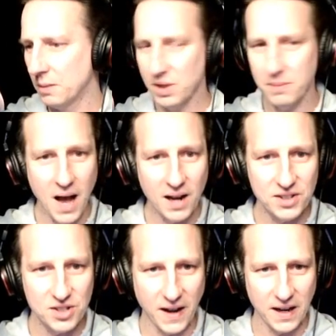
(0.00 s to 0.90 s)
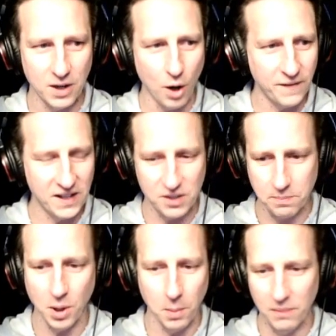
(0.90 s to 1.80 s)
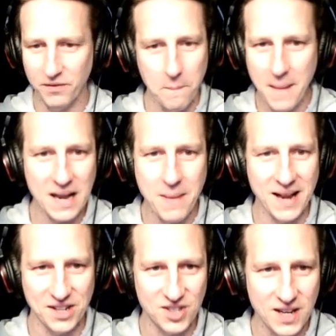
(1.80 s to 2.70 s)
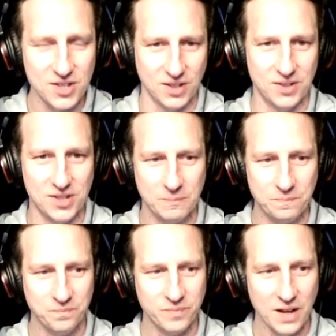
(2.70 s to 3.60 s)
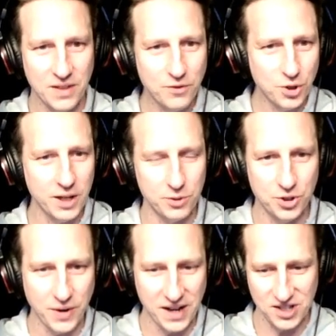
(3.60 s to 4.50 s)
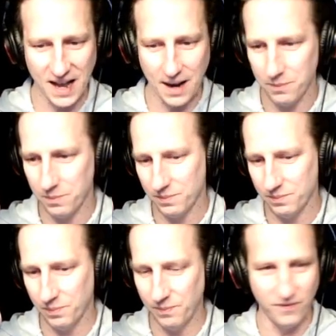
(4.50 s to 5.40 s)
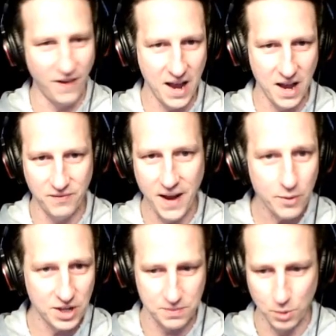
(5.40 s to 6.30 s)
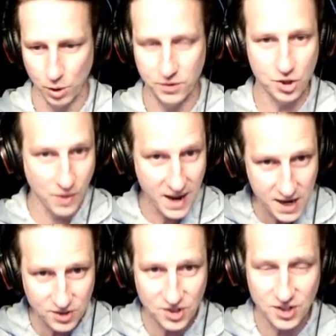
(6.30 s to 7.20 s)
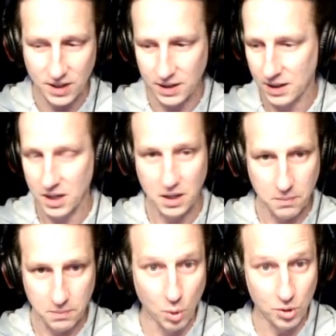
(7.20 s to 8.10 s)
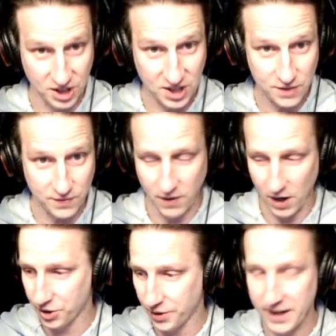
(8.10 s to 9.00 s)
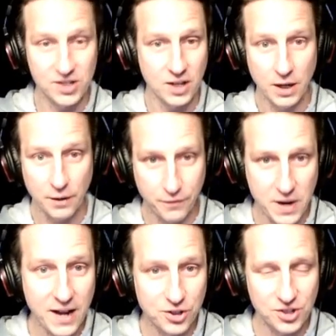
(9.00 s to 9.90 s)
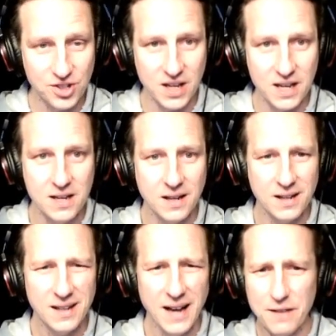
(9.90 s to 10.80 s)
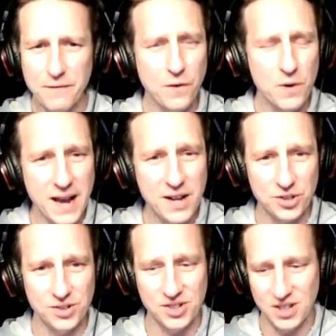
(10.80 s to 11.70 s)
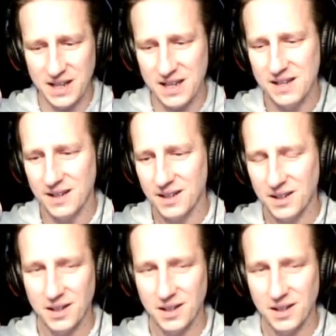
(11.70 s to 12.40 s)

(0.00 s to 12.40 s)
But the Marlins have had an offensive problem for many, many seasons. They've tried to address that via various moves, trades, more successfully via trades, free agency, and in free agency,